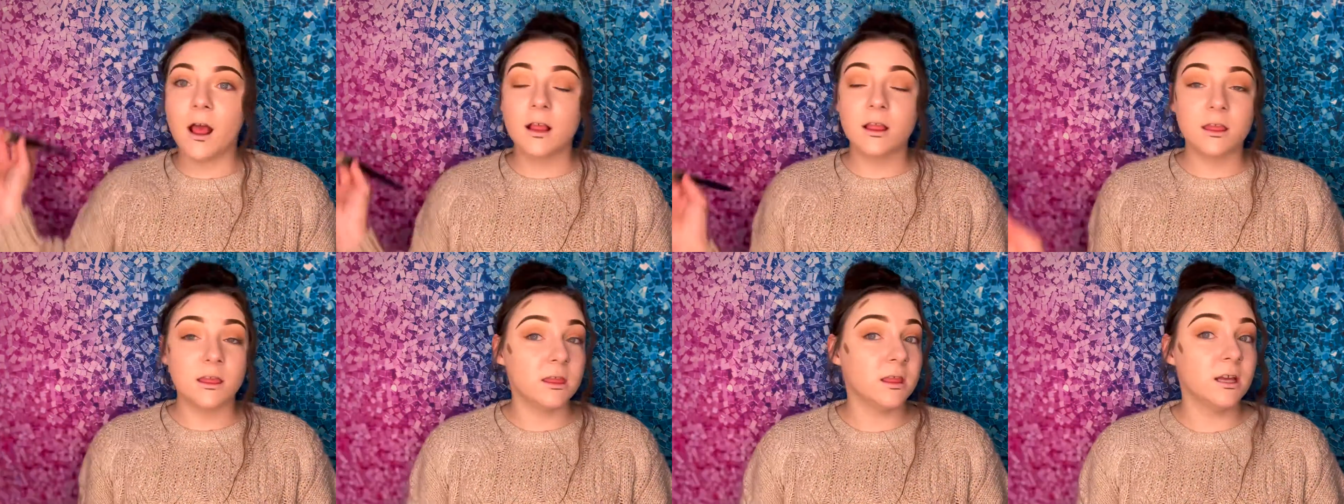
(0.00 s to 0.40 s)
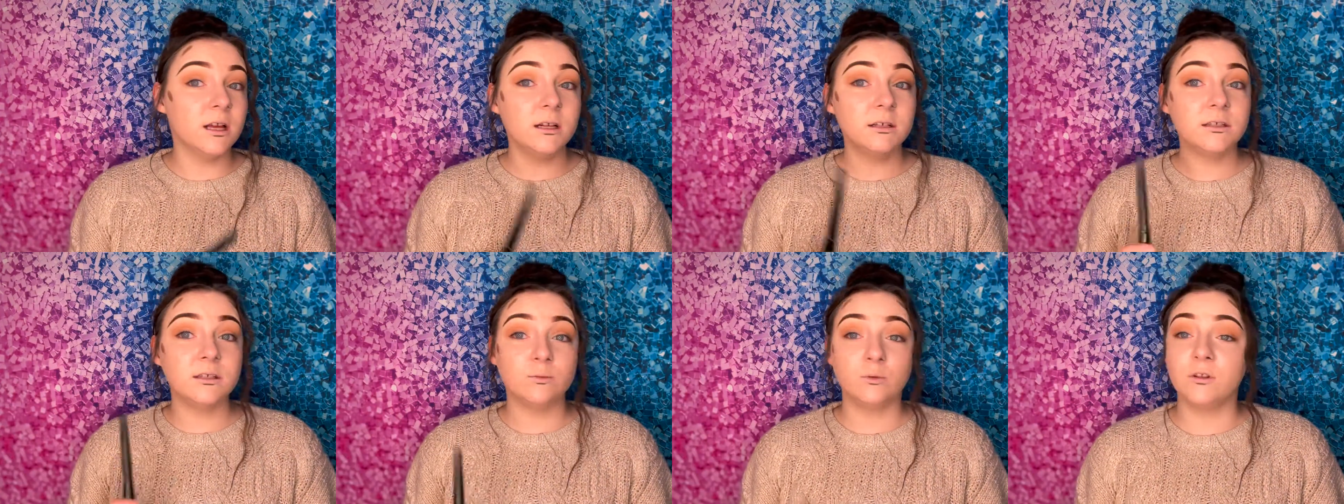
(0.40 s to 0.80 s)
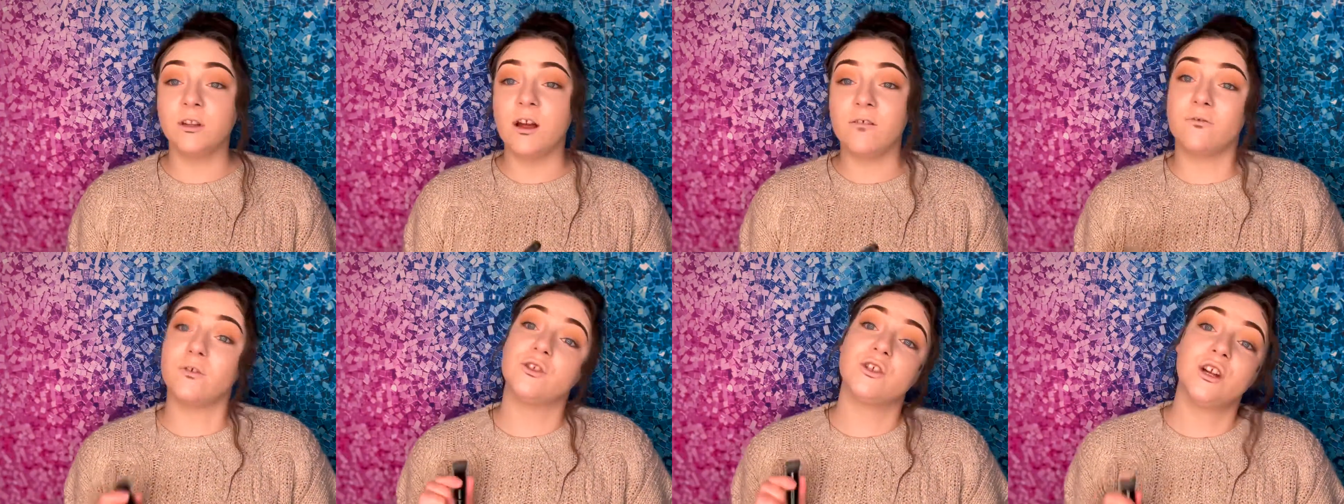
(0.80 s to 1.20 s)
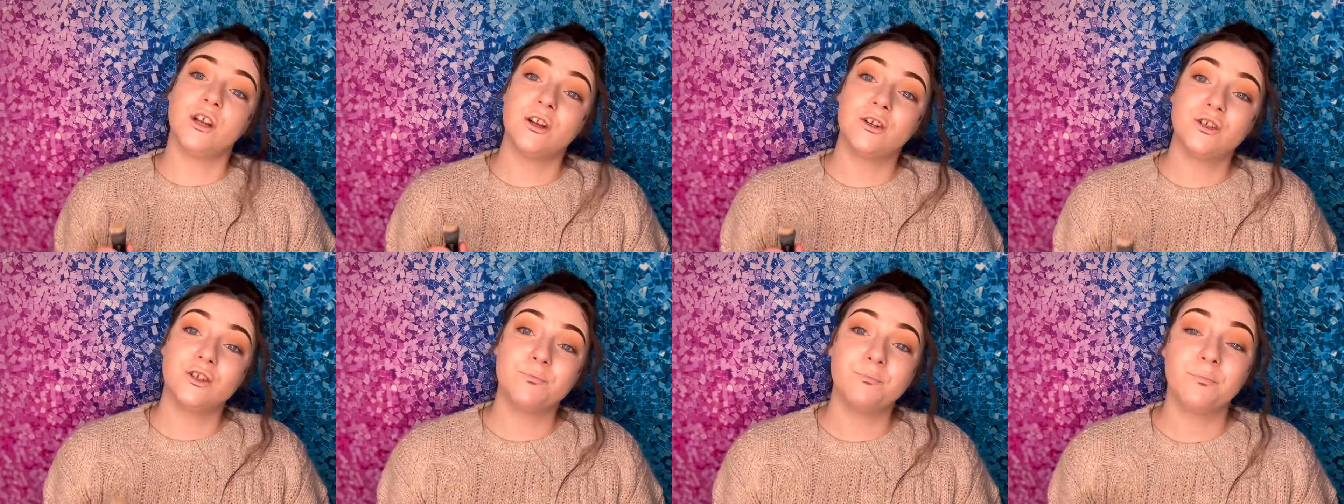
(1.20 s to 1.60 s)
this will never
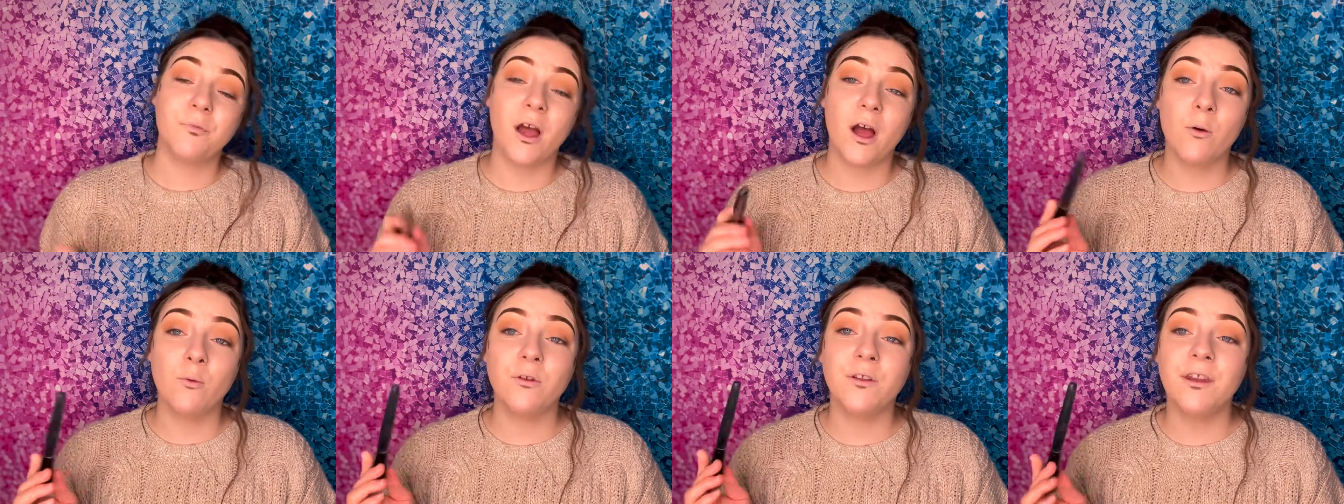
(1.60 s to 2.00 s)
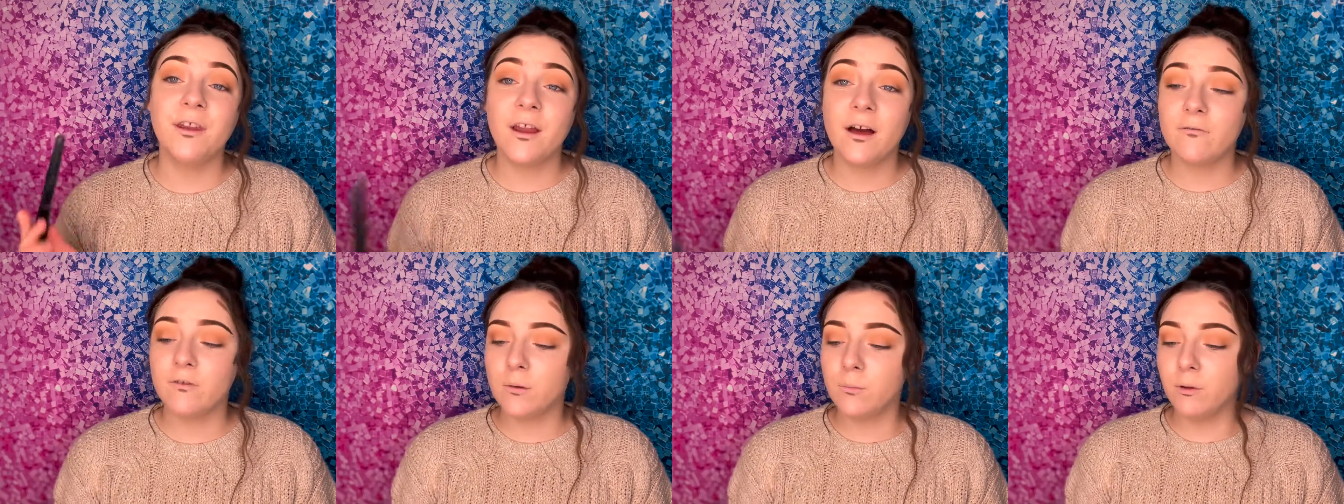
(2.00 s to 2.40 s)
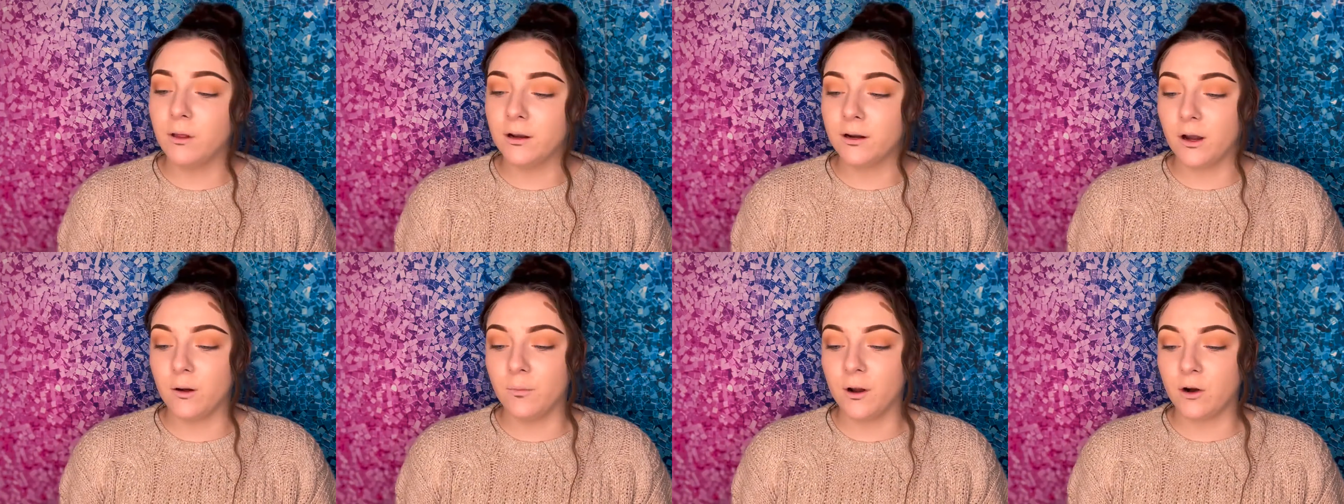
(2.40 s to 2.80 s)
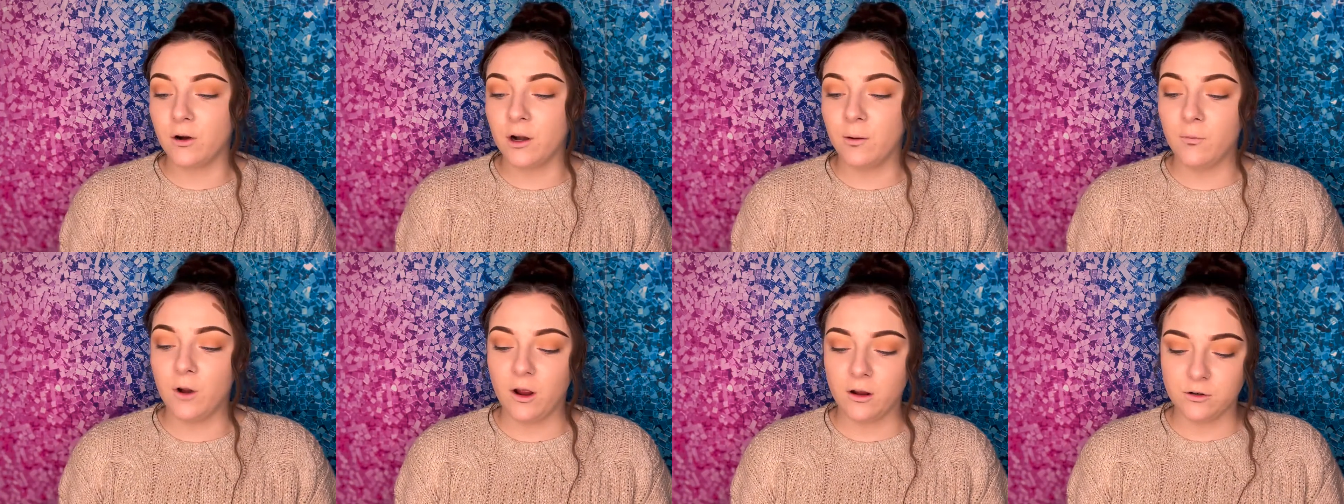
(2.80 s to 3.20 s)
change. I will never blend out my
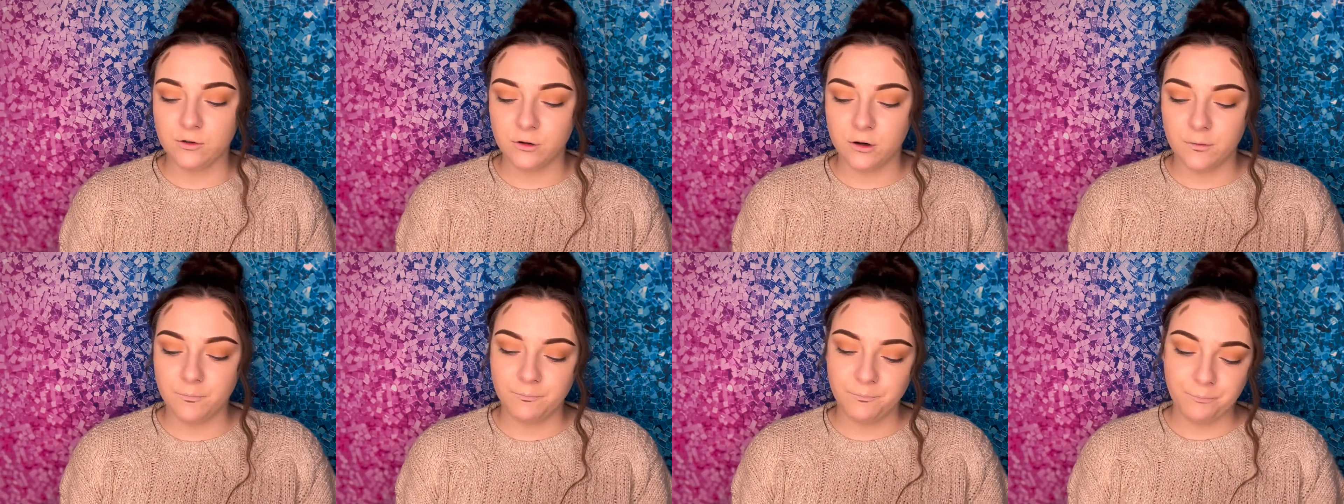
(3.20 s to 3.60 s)
cream contour